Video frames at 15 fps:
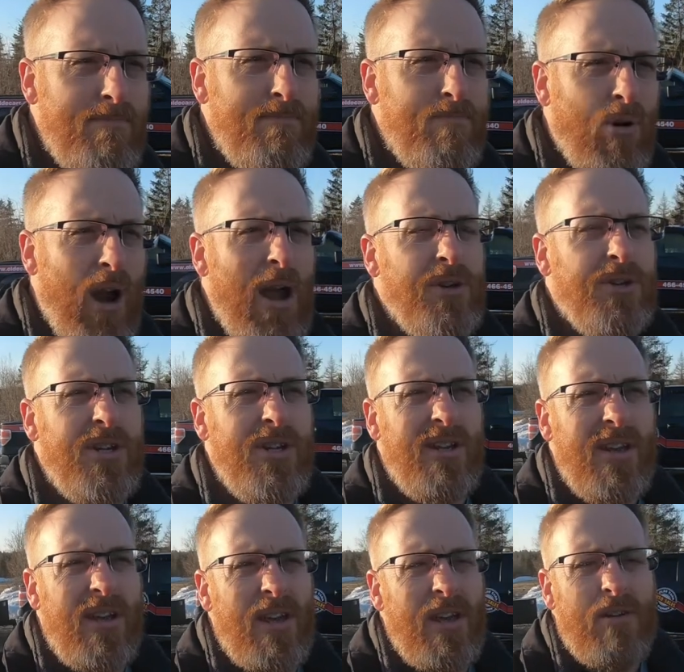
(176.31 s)
browsing
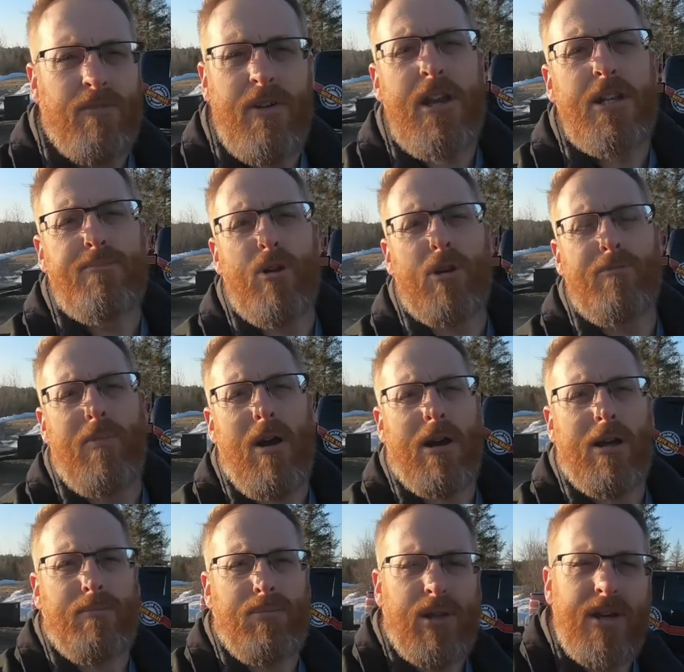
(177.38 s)
Facebook
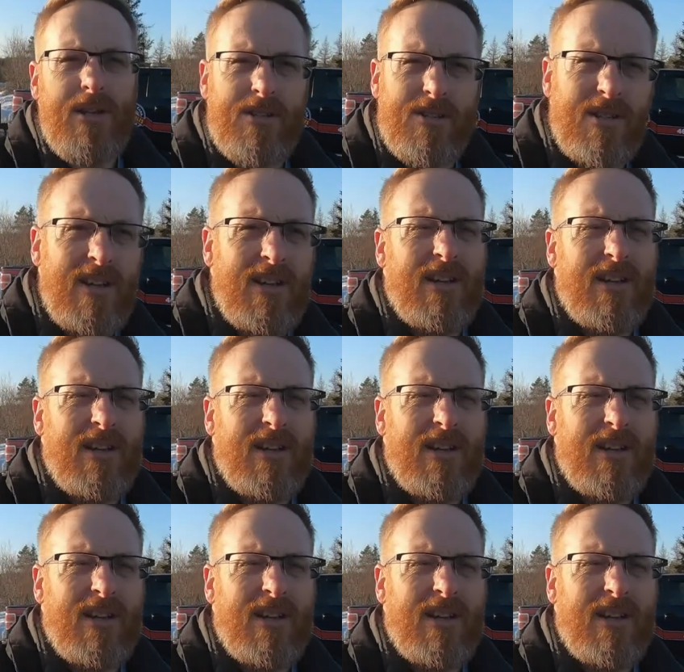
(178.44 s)
Marketplace,